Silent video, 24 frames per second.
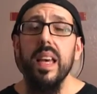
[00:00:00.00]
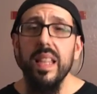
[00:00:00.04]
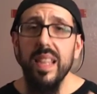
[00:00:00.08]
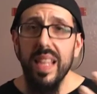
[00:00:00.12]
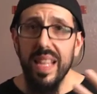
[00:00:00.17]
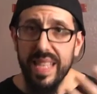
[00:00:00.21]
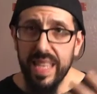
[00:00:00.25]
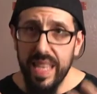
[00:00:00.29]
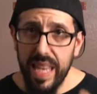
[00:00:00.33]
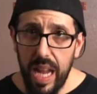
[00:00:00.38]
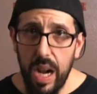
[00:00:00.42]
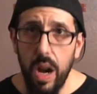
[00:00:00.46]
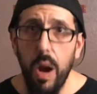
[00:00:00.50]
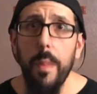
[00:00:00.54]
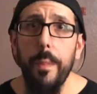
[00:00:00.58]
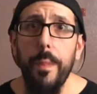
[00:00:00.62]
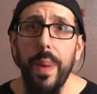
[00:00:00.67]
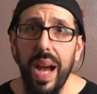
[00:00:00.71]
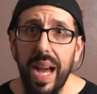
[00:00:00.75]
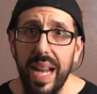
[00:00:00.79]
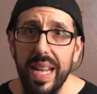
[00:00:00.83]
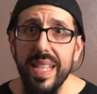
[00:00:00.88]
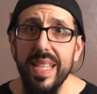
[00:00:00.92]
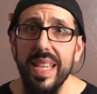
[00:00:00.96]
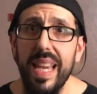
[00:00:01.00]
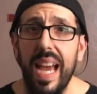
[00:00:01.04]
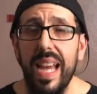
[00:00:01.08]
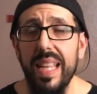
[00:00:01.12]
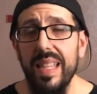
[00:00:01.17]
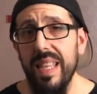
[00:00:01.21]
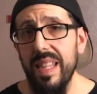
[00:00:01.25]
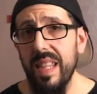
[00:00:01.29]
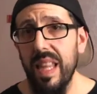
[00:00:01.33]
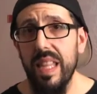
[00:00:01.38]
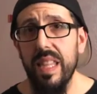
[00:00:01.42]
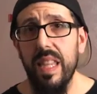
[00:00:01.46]
let's get our bodies
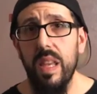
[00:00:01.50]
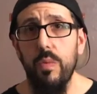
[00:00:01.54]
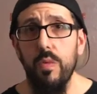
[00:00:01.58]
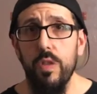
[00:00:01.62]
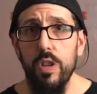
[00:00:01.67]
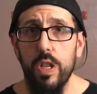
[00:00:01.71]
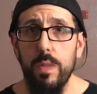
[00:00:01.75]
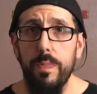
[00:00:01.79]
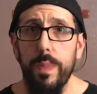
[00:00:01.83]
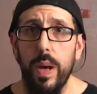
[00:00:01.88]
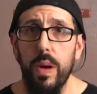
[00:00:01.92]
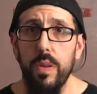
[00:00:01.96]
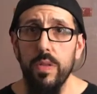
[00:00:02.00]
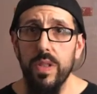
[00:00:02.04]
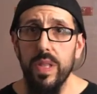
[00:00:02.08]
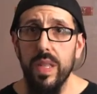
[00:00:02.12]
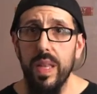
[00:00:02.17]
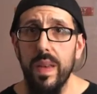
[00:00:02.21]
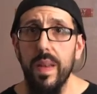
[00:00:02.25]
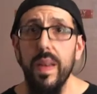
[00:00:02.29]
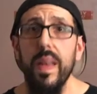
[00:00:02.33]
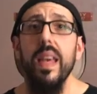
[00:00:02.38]
acting like they were supposed to.